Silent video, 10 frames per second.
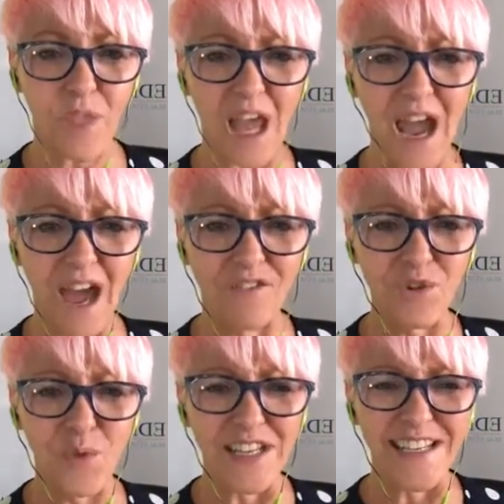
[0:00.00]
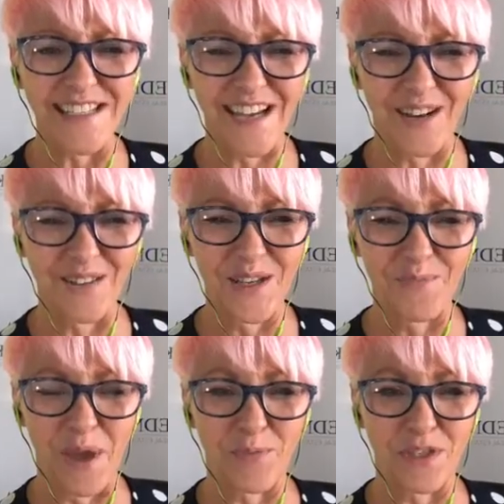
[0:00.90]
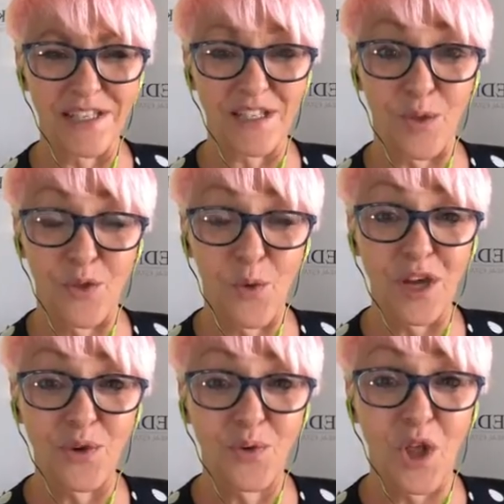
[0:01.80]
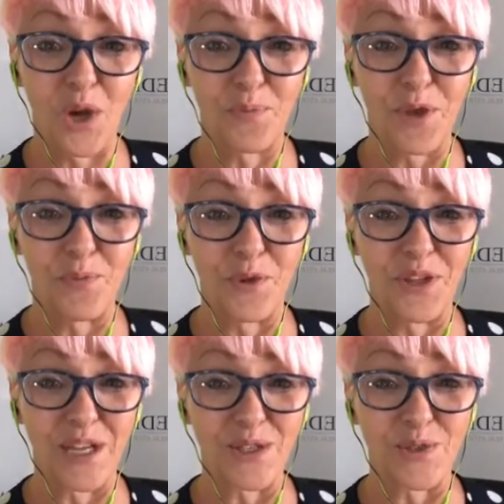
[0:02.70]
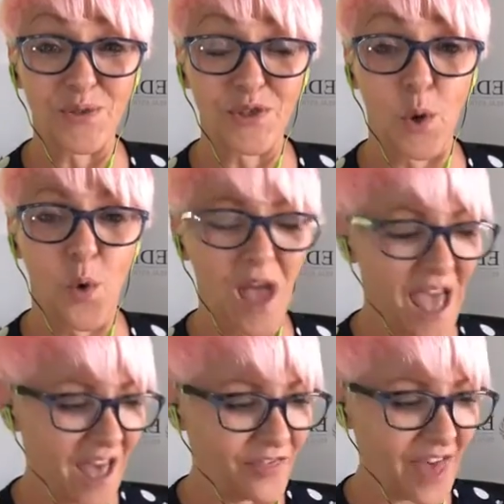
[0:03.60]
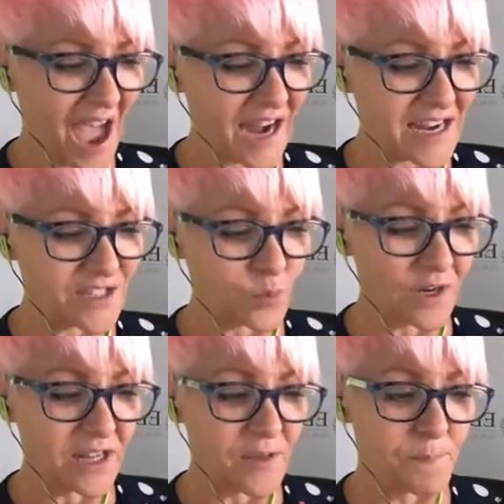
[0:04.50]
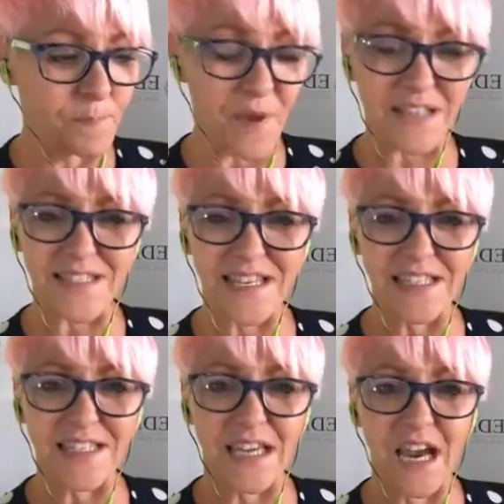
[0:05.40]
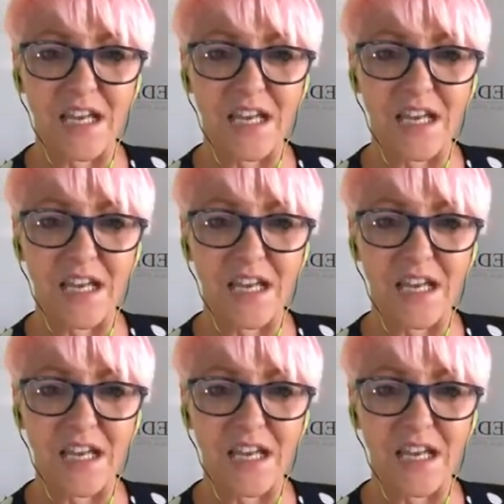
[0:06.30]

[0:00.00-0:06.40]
I haven't went entirely paperless, although I know a lot of people that do. So that is one of the best things that I